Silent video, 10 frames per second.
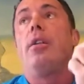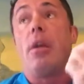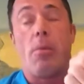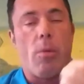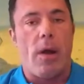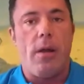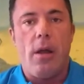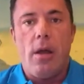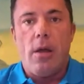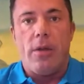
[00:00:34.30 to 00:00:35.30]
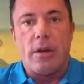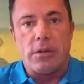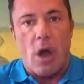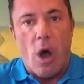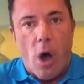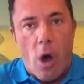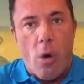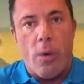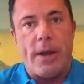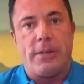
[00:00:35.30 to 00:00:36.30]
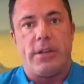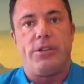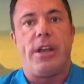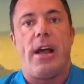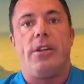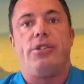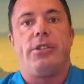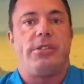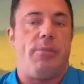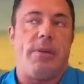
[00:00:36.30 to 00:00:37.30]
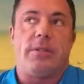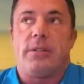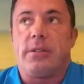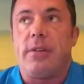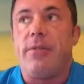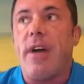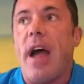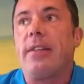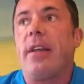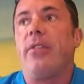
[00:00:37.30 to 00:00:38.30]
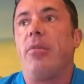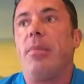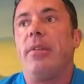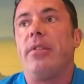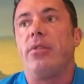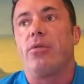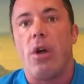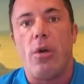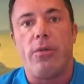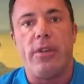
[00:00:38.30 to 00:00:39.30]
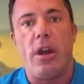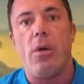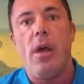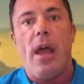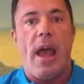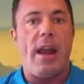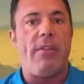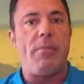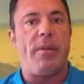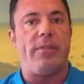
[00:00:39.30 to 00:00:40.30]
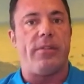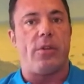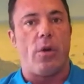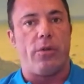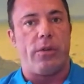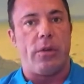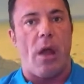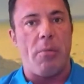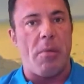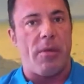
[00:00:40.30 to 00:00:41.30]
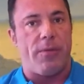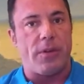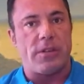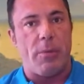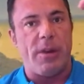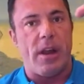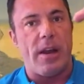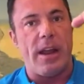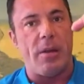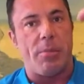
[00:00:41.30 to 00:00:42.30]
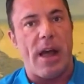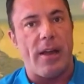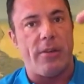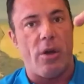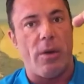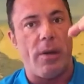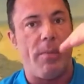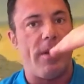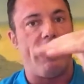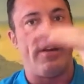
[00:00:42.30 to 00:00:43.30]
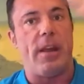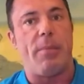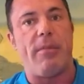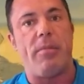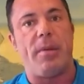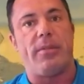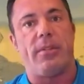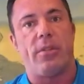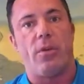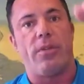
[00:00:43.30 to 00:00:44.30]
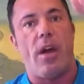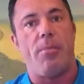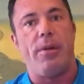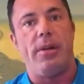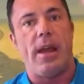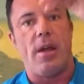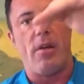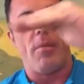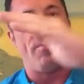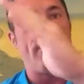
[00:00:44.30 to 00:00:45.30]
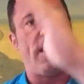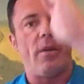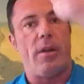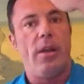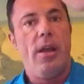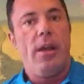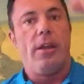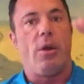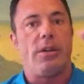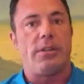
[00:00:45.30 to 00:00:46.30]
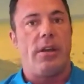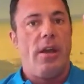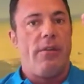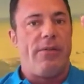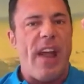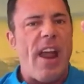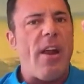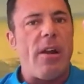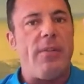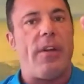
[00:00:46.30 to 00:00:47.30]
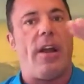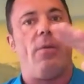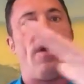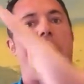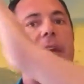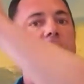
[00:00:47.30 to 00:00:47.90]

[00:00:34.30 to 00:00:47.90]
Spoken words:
number one, there's always challenges in business. In fact, as our business grows, and every business goes, I remember the first time we kind of hit a plateau and a bit of a dip. Every business goes up and down, up and down. It's a very, very rare